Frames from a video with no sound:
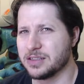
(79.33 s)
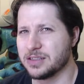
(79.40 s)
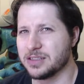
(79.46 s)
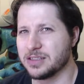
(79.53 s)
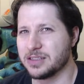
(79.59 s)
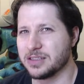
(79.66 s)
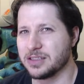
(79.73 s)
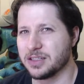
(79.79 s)

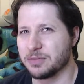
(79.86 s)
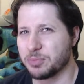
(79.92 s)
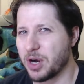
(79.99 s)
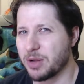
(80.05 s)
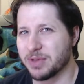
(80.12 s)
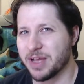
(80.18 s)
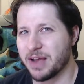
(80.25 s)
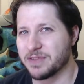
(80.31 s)
you
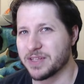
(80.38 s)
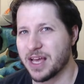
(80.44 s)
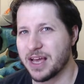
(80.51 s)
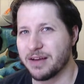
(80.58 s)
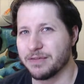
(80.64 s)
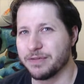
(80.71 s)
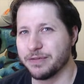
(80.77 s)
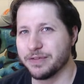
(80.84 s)
probably have to
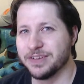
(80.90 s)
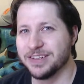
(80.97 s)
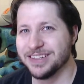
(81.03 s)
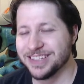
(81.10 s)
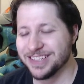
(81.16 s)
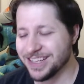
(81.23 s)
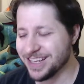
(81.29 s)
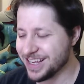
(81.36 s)
have
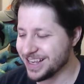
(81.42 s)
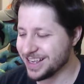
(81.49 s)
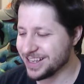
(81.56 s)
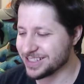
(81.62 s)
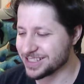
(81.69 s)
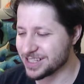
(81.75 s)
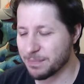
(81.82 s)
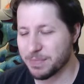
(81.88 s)

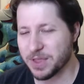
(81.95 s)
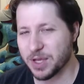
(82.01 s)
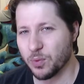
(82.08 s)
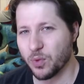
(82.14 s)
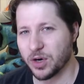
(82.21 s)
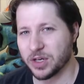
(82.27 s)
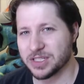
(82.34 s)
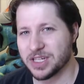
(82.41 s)
something
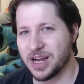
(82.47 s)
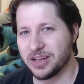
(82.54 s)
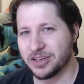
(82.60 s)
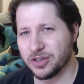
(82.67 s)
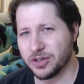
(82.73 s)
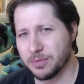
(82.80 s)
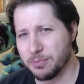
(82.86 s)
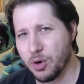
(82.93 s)
worked on.
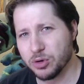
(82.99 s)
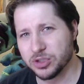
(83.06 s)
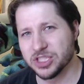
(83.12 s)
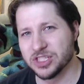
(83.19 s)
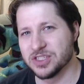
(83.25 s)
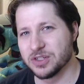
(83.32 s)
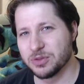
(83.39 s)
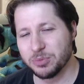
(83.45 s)
Your
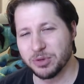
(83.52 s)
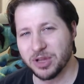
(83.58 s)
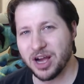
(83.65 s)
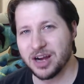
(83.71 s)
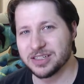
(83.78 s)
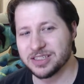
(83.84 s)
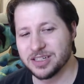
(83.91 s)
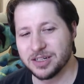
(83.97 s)
emotions are
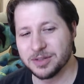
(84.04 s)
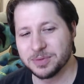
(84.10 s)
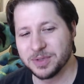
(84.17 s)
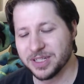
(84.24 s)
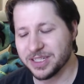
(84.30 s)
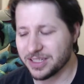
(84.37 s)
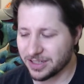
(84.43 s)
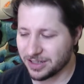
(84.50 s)
blocked up. Like
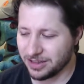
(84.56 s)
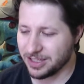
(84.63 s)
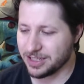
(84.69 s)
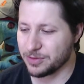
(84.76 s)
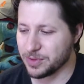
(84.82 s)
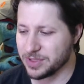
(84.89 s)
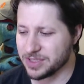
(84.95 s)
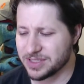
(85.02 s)
Click
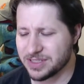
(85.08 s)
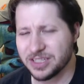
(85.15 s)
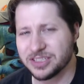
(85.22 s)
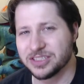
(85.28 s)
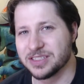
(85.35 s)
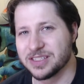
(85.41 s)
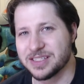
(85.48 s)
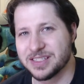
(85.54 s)
was such a
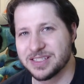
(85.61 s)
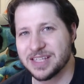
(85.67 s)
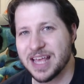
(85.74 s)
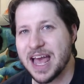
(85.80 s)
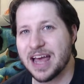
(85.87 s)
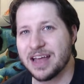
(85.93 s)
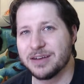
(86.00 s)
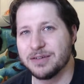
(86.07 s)

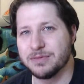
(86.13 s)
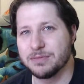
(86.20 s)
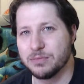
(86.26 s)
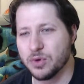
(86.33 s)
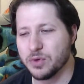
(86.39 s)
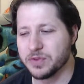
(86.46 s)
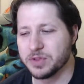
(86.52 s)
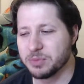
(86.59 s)
sad
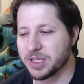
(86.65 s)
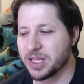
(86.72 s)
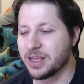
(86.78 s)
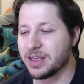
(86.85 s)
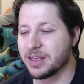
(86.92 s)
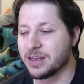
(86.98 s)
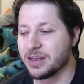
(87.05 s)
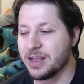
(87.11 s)
movie, but
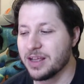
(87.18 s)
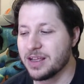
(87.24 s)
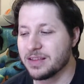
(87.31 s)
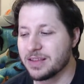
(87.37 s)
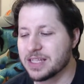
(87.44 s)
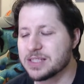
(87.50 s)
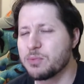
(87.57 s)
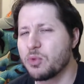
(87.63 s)

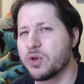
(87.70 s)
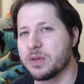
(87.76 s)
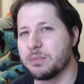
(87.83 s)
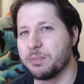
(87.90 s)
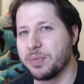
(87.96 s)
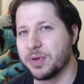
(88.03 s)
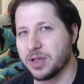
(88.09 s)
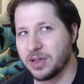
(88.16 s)
that's more the
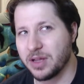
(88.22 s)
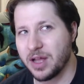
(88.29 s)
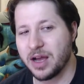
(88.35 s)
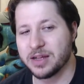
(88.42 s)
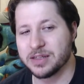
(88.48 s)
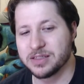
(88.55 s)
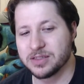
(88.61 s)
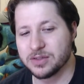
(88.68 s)

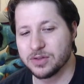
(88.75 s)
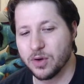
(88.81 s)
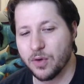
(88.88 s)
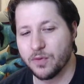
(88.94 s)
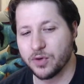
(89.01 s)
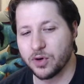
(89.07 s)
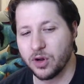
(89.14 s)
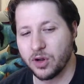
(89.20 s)
plot
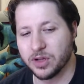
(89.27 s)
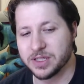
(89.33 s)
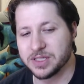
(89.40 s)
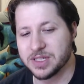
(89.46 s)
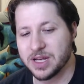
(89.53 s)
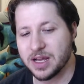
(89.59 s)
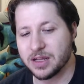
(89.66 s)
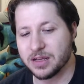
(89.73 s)
overall. It's
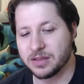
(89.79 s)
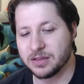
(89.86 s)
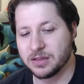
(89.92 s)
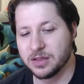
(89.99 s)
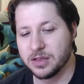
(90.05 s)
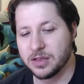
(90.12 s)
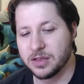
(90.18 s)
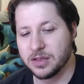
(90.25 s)
not
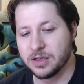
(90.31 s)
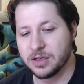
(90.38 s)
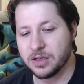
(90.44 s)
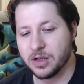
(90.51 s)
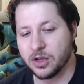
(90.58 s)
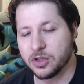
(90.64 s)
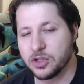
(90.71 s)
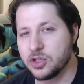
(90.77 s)
a
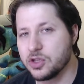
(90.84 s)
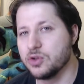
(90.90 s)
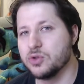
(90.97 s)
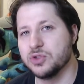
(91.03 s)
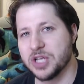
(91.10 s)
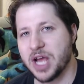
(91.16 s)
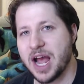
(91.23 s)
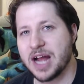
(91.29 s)
huge
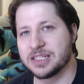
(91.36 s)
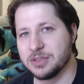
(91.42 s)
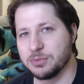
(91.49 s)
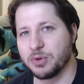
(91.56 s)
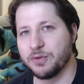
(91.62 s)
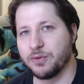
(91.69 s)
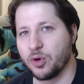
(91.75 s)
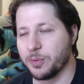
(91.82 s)
acting
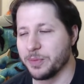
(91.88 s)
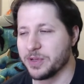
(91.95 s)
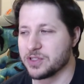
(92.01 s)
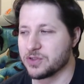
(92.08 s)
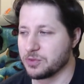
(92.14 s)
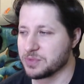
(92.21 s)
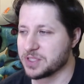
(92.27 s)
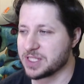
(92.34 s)
performance
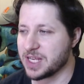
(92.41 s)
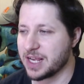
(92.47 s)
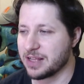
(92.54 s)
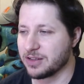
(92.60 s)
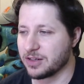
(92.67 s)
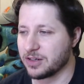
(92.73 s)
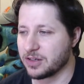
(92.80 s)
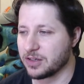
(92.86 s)
from
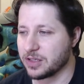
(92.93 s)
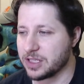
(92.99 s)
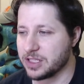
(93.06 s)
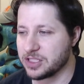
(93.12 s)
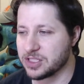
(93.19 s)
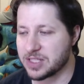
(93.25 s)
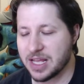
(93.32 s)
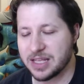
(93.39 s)
Sandler. He
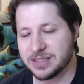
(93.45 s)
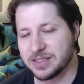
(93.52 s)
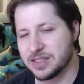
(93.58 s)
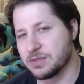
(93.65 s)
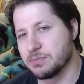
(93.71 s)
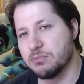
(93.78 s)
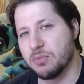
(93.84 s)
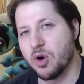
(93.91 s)
just has this
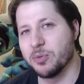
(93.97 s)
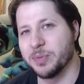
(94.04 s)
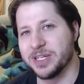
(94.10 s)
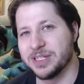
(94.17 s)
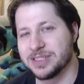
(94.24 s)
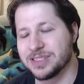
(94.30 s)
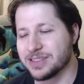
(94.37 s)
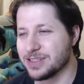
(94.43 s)

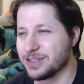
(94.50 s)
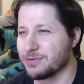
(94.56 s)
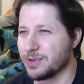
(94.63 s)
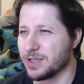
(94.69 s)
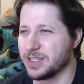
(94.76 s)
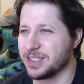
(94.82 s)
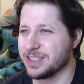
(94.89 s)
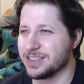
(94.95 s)
moment that
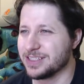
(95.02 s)
really